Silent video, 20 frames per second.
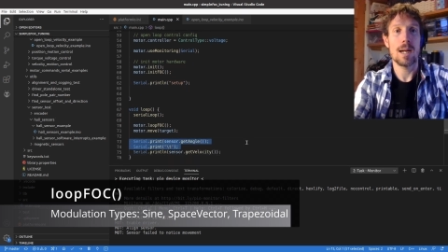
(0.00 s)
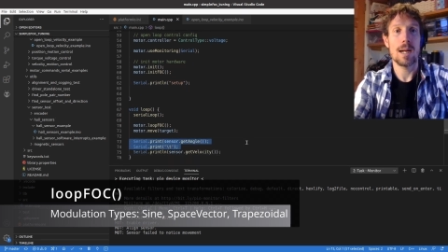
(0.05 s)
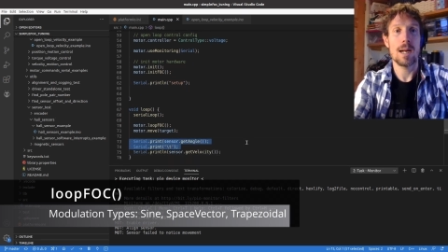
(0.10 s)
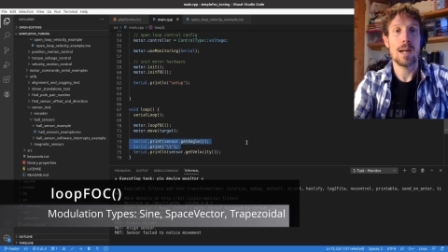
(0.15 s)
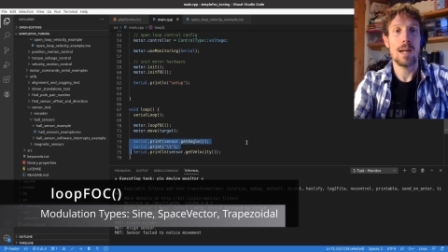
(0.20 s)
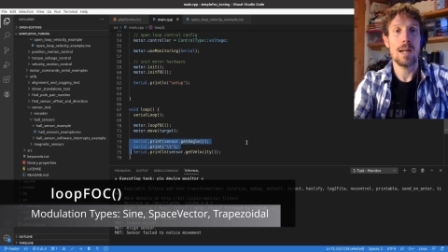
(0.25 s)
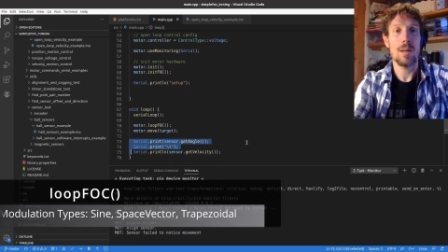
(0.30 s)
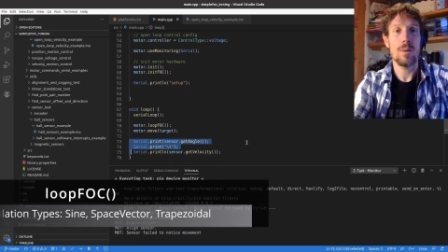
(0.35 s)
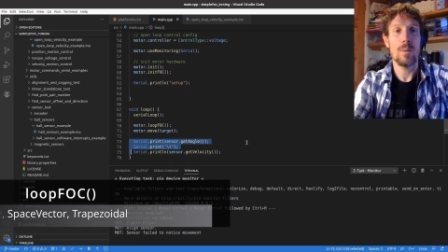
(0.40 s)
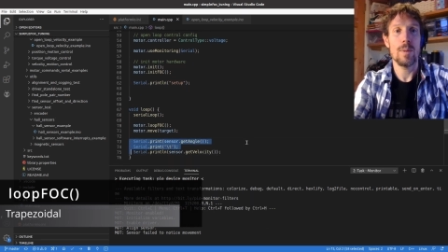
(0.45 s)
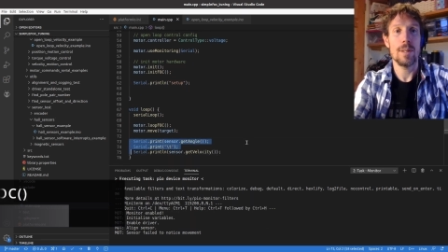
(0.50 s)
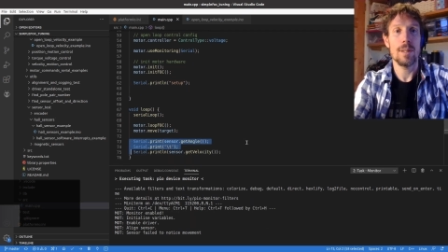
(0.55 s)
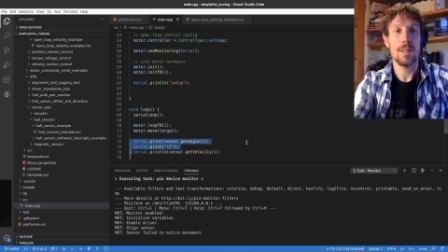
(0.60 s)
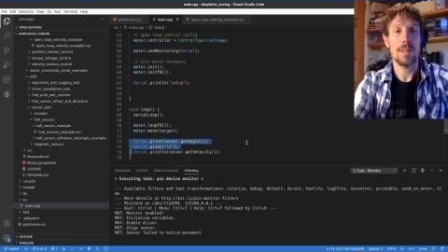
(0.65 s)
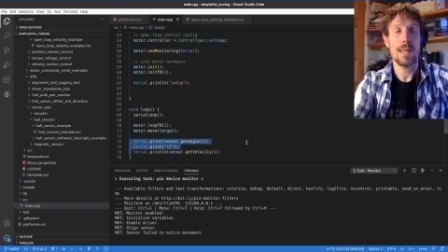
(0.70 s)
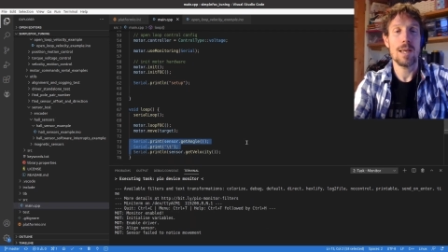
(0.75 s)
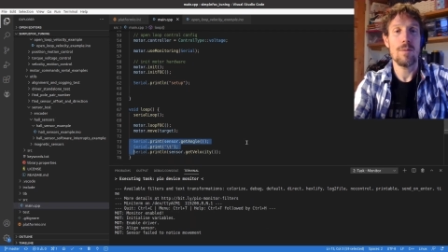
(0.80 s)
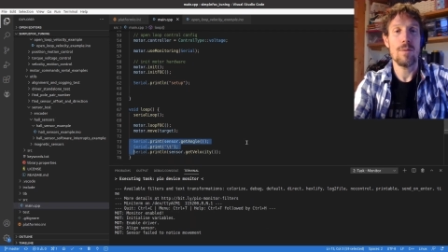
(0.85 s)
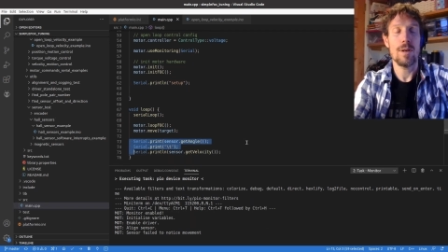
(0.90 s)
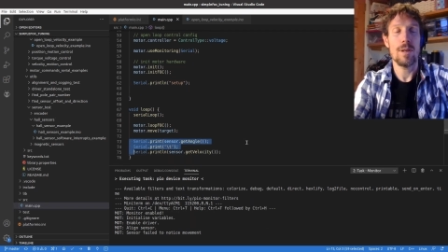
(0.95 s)
I will
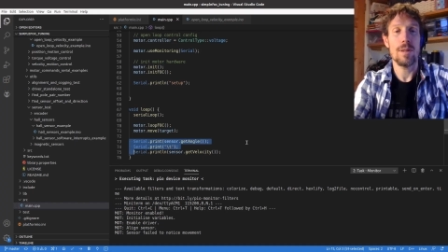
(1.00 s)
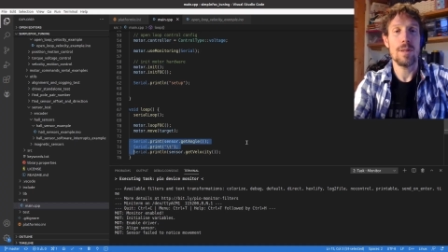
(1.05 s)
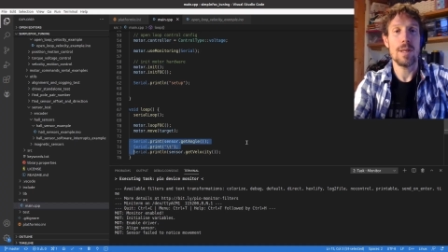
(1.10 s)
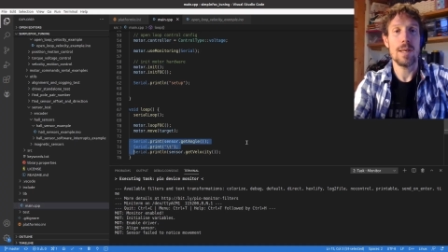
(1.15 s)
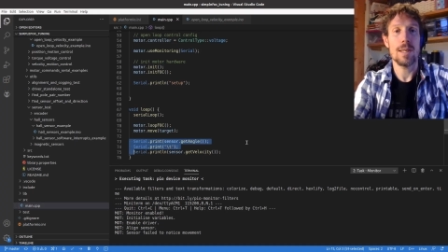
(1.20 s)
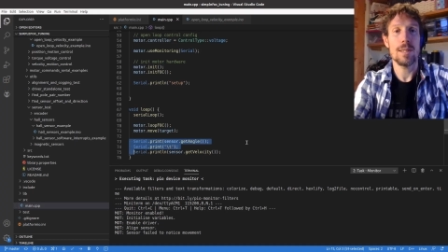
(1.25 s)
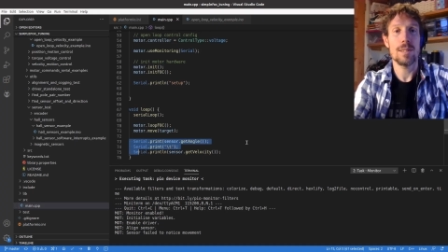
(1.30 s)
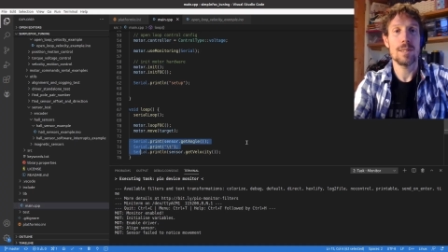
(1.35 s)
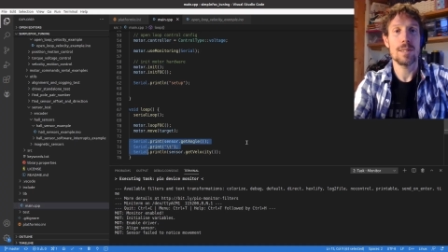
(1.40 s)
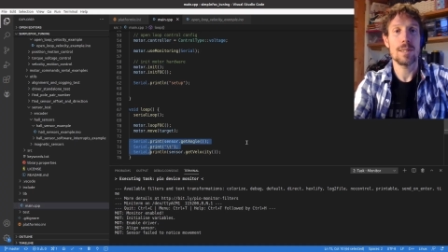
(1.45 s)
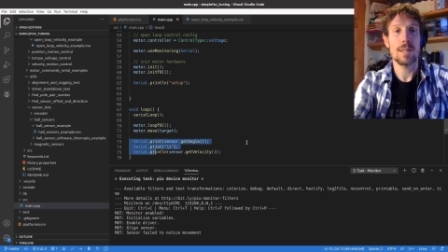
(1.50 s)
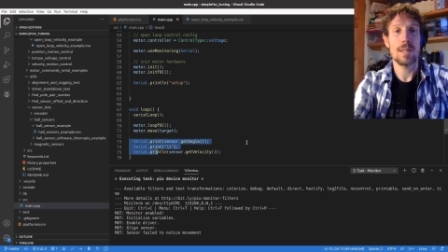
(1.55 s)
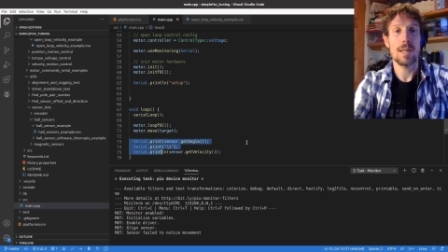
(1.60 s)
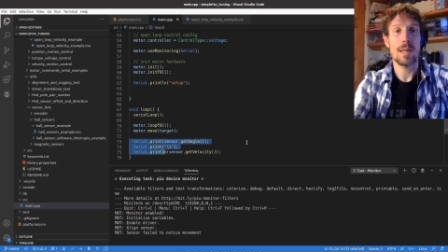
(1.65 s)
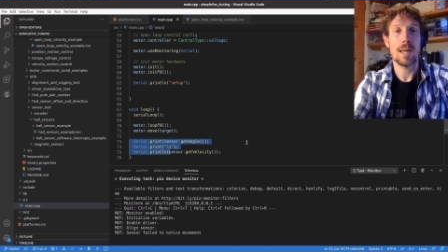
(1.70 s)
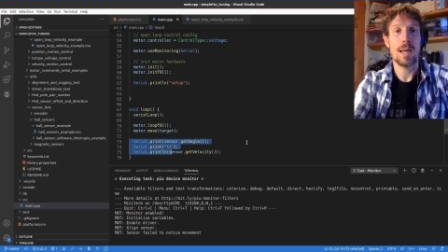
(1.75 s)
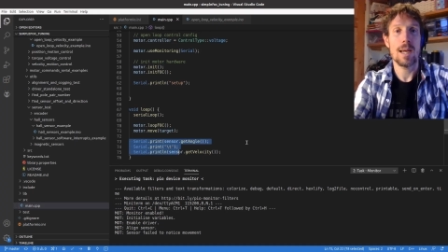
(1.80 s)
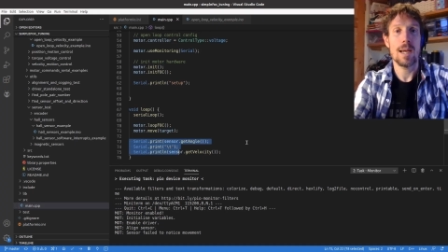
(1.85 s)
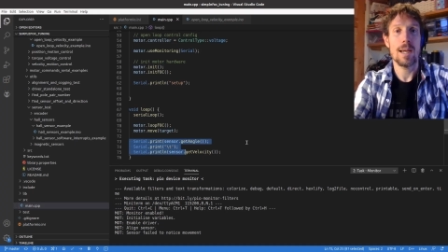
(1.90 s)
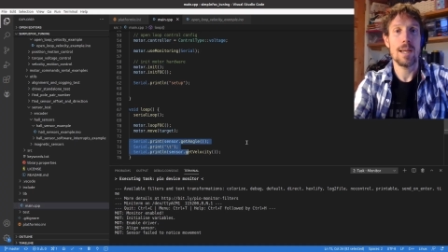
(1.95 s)
get rid of this
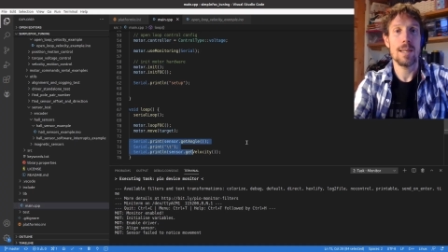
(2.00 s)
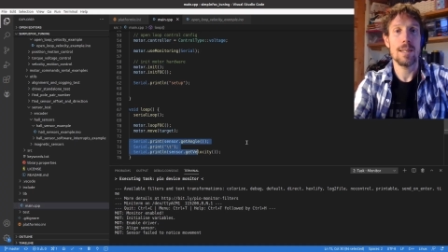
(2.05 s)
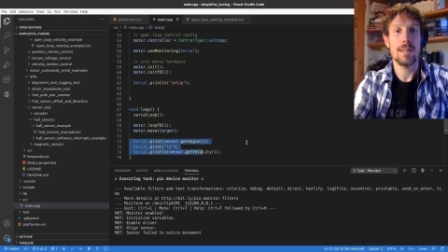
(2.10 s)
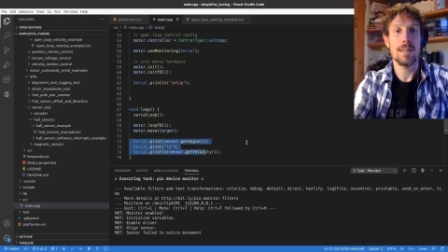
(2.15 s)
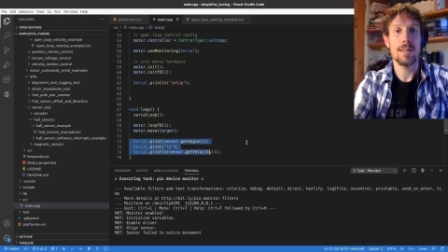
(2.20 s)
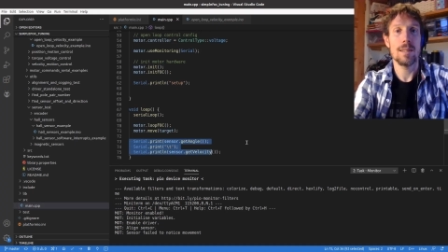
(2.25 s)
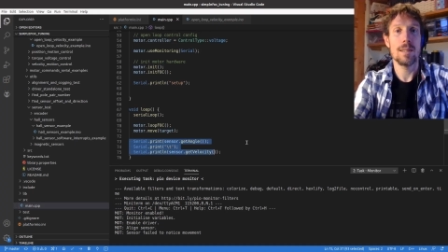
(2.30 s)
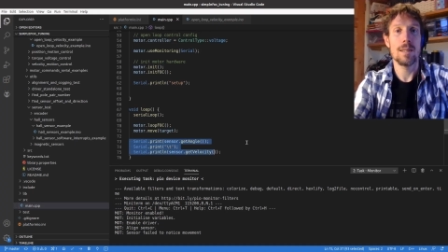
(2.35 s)
and